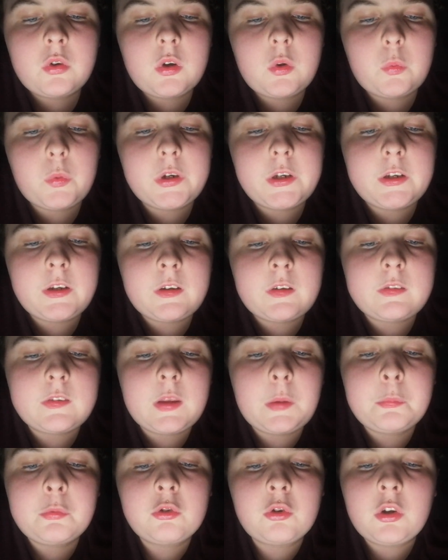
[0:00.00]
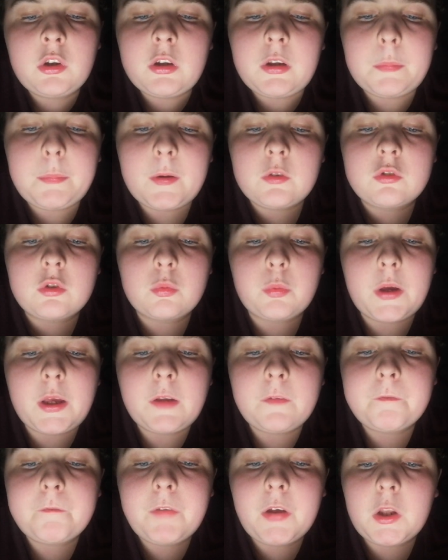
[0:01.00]
when an exceptional amount of
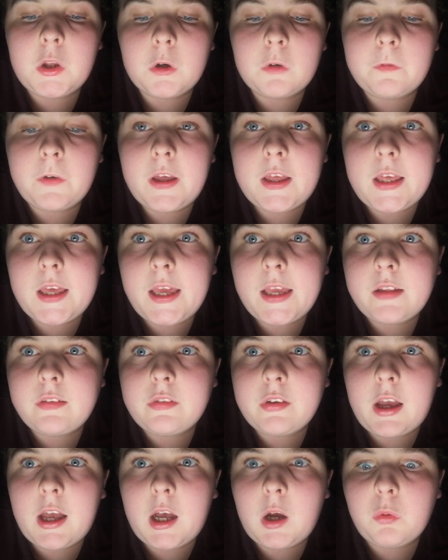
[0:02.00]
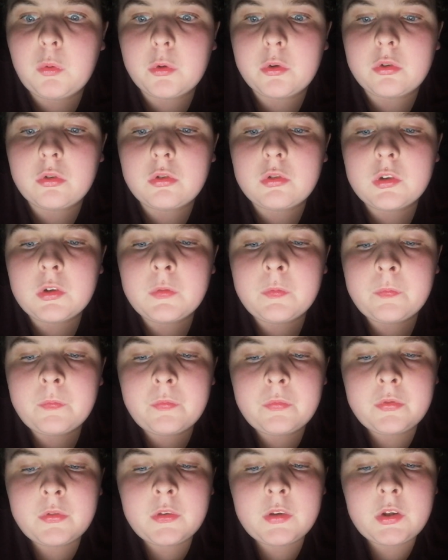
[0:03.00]
rain fell over 8 hours.
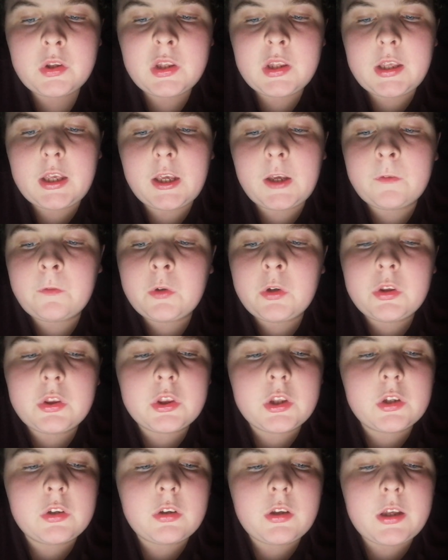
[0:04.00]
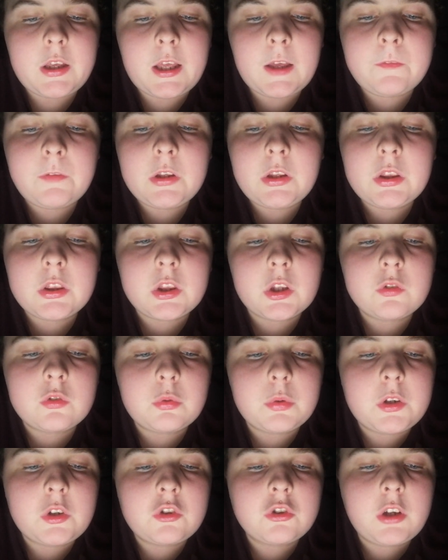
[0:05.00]
Heavy
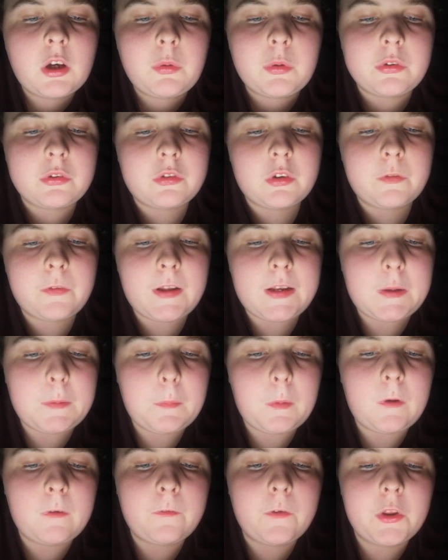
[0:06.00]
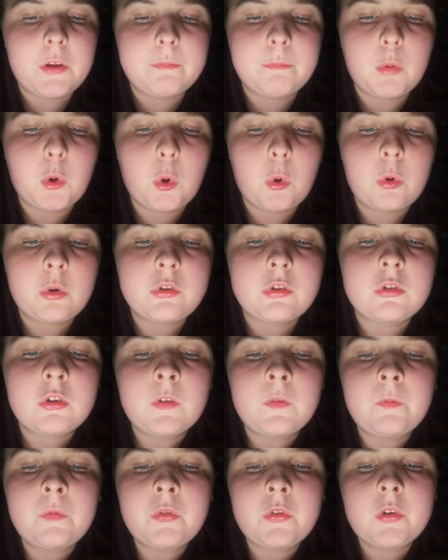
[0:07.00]
thundery showers developed over the moors
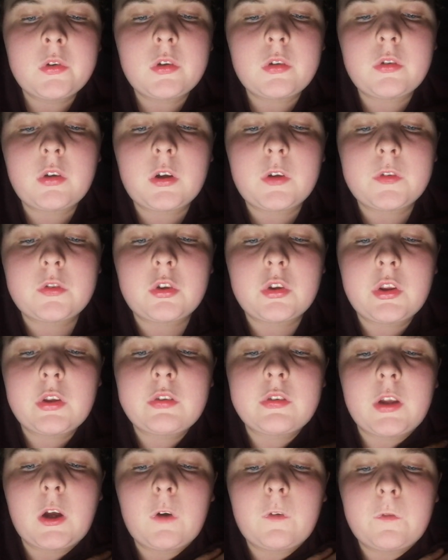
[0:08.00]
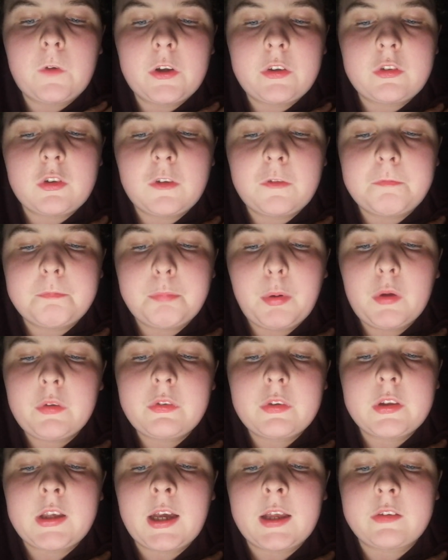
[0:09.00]
to the southwest of
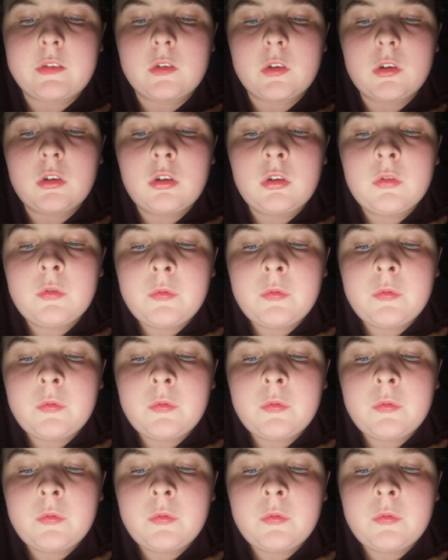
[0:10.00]
Boscastle.